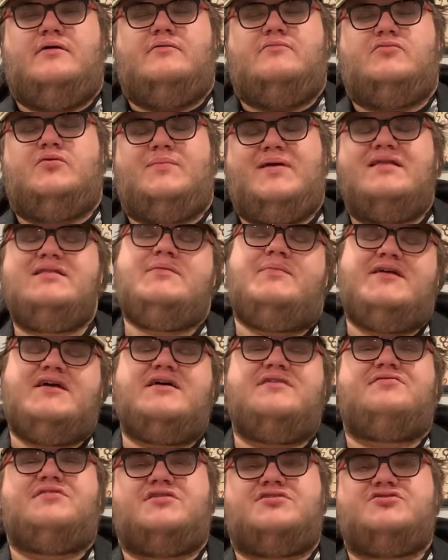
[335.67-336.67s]
Well, mainly
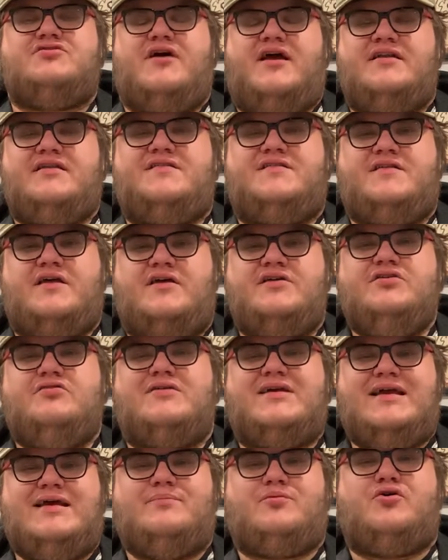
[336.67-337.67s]
because they're trying to sell you
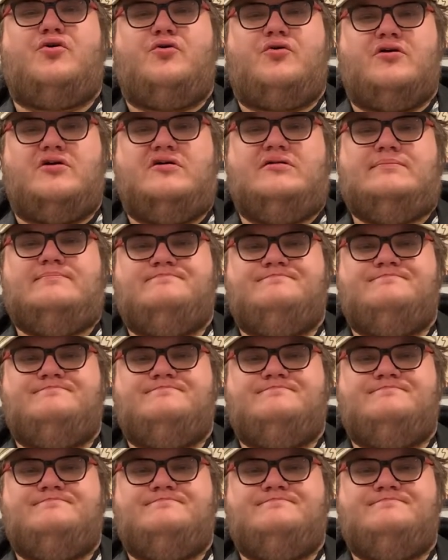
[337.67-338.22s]
Kamp Kor-I.